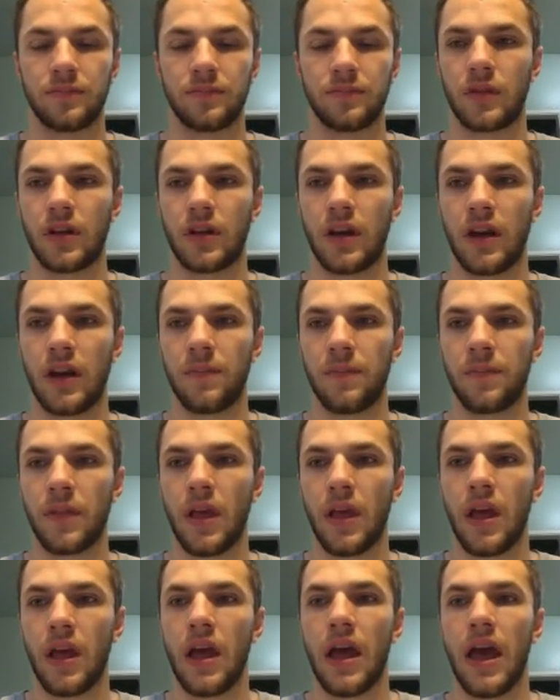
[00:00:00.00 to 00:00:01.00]
Okay?
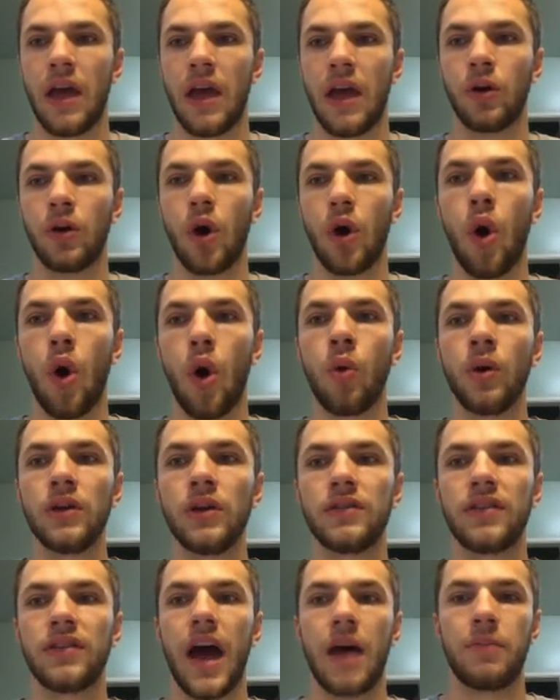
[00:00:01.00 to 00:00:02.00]
And what
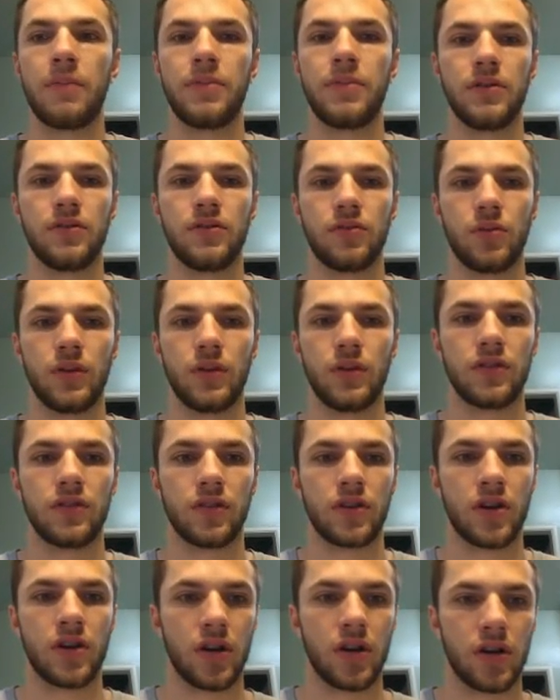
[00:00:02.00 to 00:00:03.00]
always happens when this
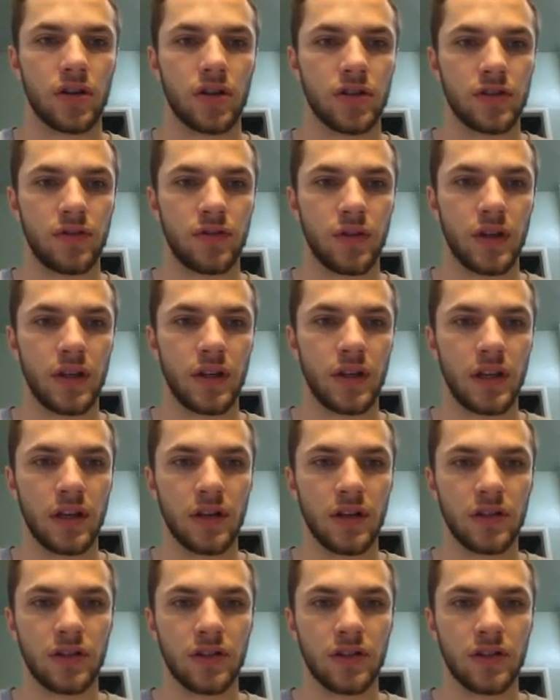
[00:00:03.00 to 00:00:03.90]
occurs, here's